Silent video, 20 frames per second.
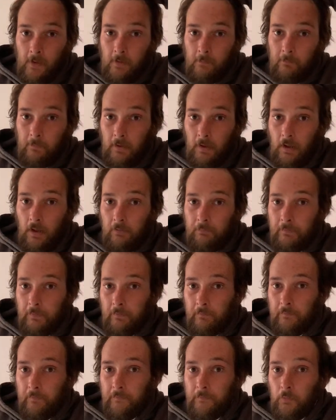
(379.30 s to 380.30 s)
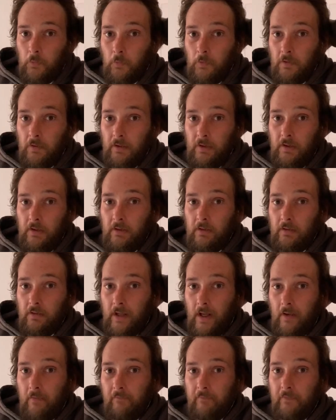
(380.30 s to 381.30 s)
but I've been on the toilet
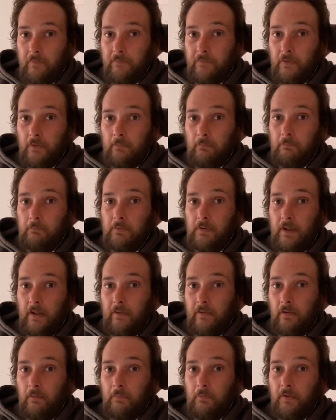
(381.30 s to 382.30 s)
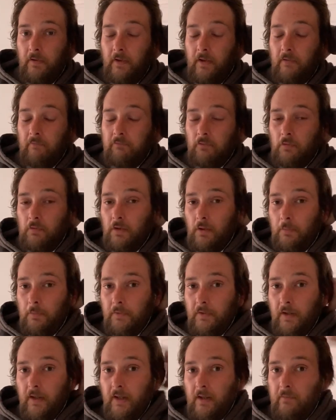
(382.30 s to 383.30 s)
having a dump and I've been throwing up
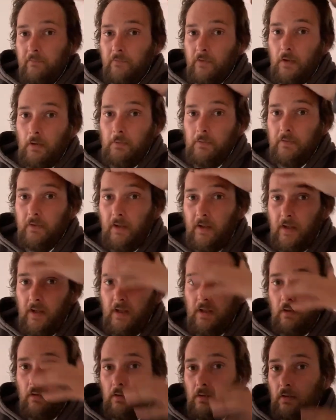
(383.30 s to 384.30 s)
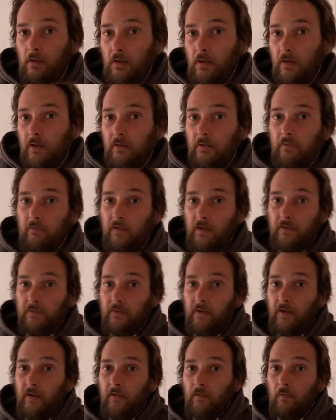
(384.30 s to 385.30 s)
at the same time in the sink. So that's
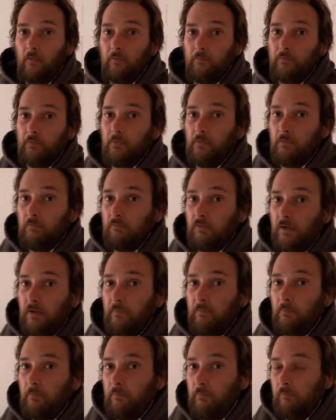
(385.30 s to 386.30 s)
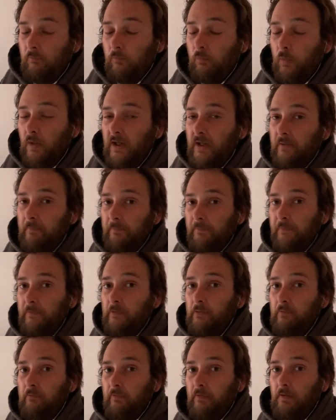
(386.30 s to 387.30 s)
a sort of a really weird
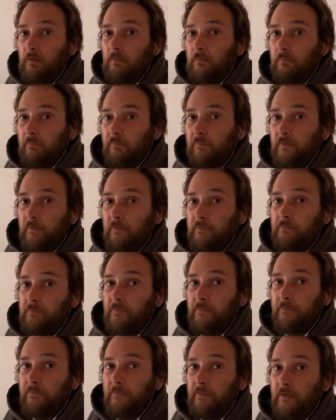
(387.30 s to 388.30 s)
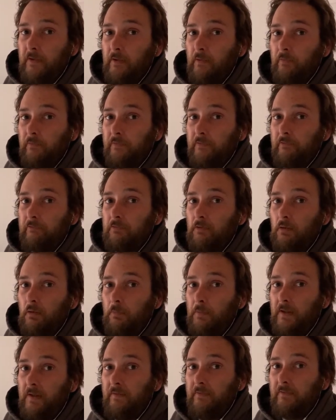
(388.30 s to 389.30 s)
maneuver to, to, to, in order to throw
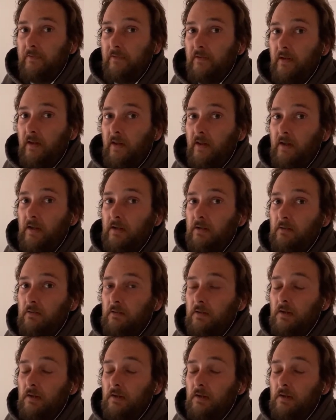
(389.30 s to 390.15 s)
up into the sink